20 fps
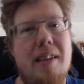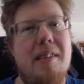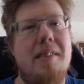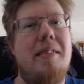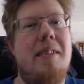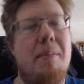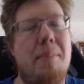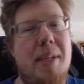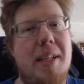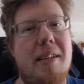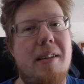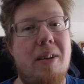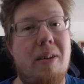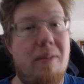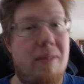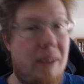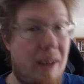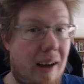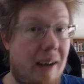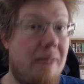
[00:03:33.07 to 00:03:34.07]
the meaning of
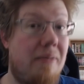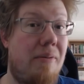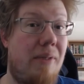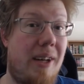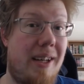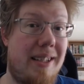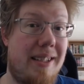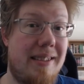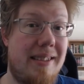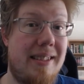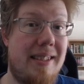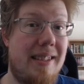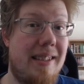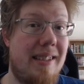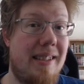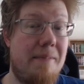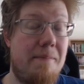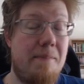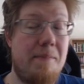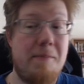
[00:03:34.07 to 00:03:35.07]
love and uh,
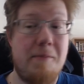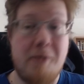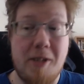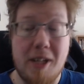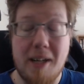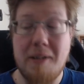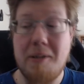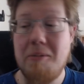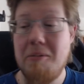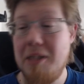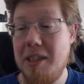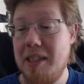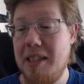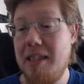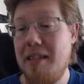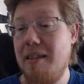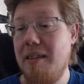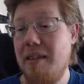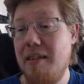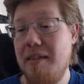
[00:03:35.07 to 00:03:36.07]

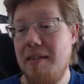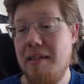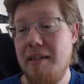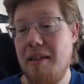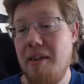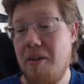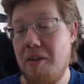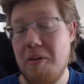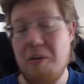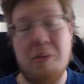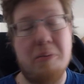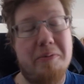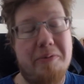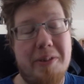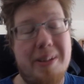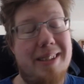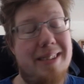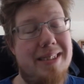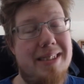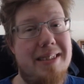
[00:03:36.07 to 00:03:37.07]
generally her own
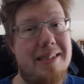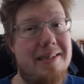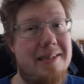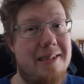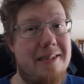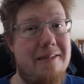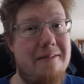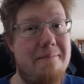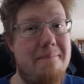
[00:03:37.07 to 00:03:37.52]
feelings so